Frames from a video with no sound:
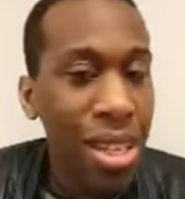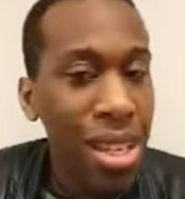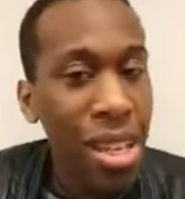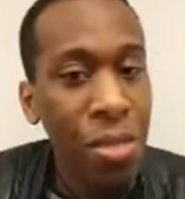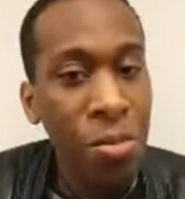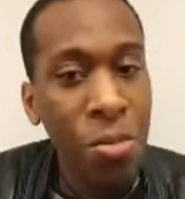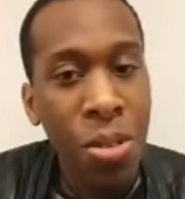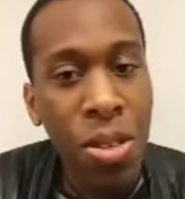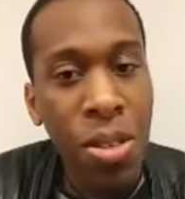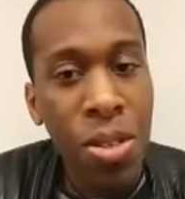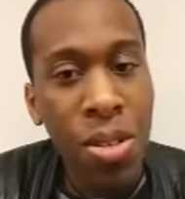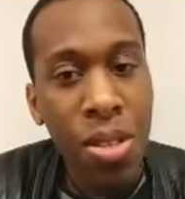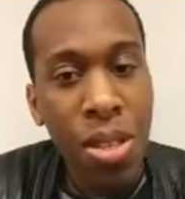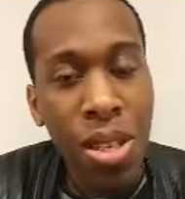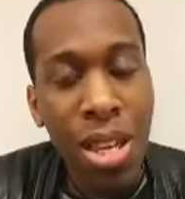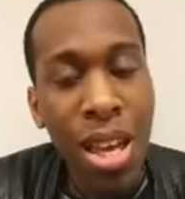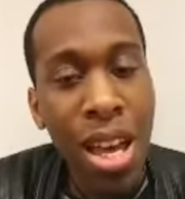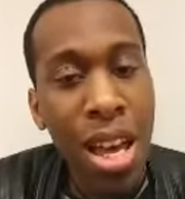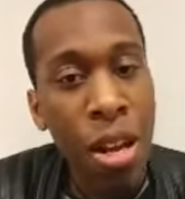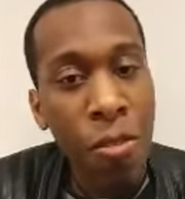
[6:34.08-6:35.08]
it was
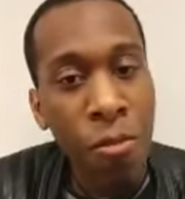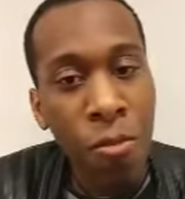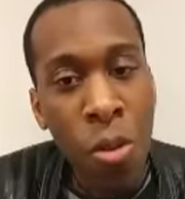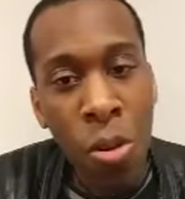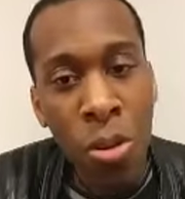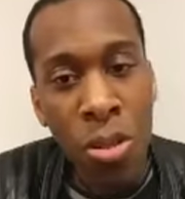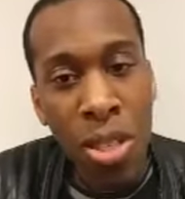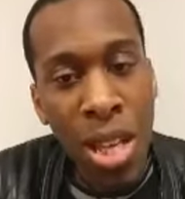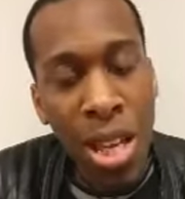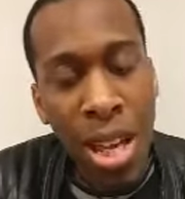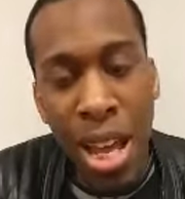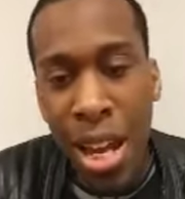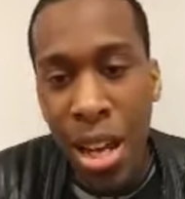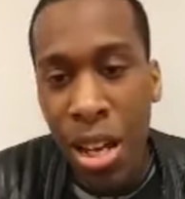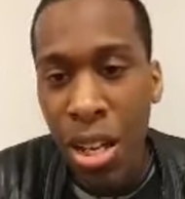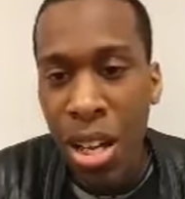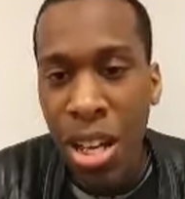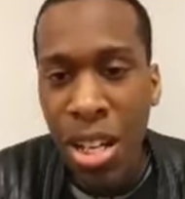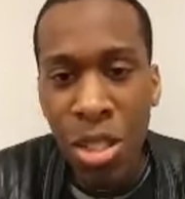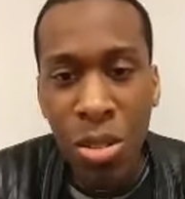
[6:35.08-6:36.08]
it had a folksy kind
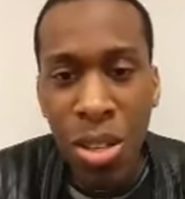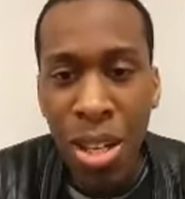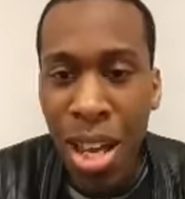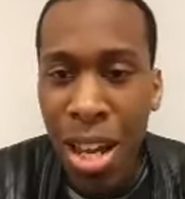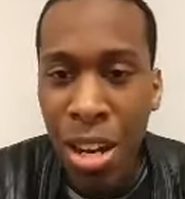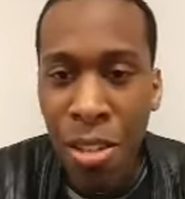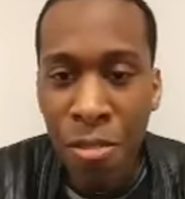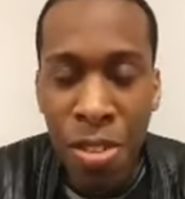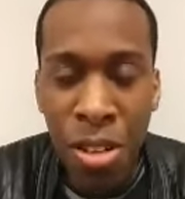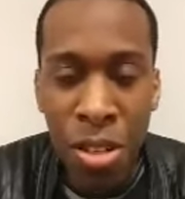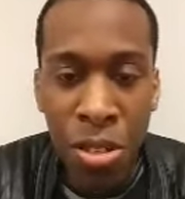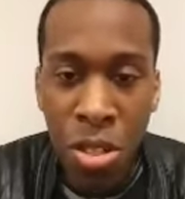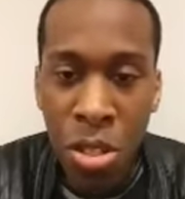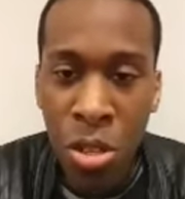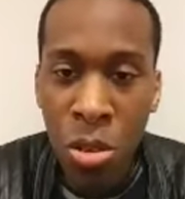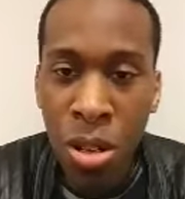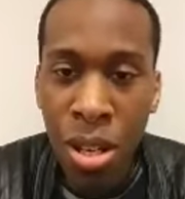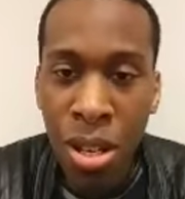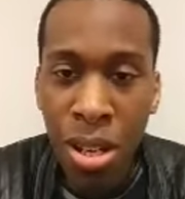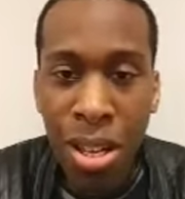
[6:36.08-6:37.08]
of country kind of feel
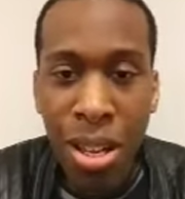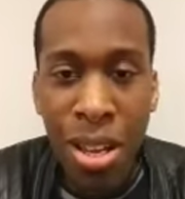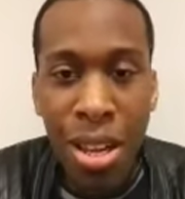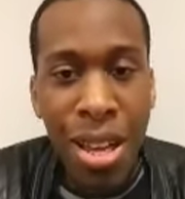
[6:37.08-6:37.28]
to it.